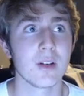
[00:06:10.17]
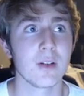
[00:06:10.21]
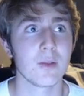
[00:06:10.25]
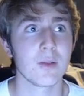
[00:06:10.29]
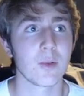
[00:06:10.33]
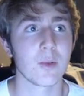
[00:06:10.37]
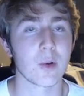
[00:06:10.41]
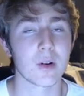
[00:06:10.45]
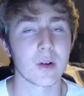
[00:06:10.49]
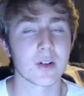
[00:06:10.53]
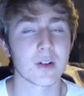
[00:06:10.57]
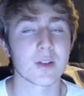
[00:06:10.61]

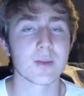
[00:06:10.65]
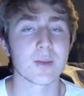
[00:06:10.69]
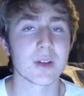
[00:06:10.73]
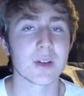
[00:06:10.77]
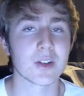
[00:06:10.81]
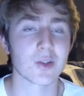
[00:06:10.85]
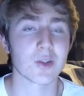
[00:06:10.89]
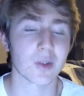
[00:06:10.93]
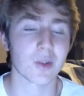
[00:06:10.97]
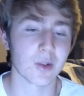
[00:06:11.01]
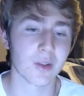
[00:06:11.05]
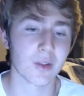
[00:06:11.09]
for it to be
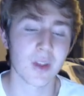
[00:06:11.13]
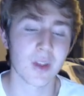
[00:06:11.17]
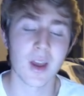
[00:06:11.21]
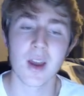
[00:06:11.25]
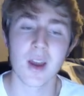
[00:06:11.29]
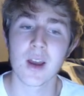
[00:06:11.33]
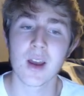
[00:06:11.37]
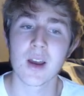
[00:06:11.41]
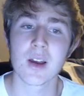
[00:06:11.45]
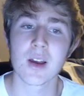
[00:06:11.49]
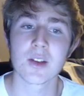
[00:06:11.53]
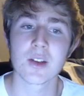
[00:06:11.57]
truth.
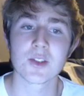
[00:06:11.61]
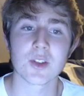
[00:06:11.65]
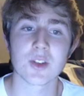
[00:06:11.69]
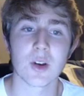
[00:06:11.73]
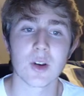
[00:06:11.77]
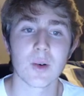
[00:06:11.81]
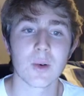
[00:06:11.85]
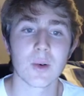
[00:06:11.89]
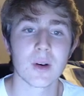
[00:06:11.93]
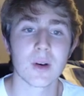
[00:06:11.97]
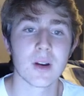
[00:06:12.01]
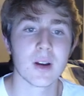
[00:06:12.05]

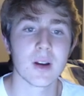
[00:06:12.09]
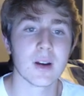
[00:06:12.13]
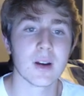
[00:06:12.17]
So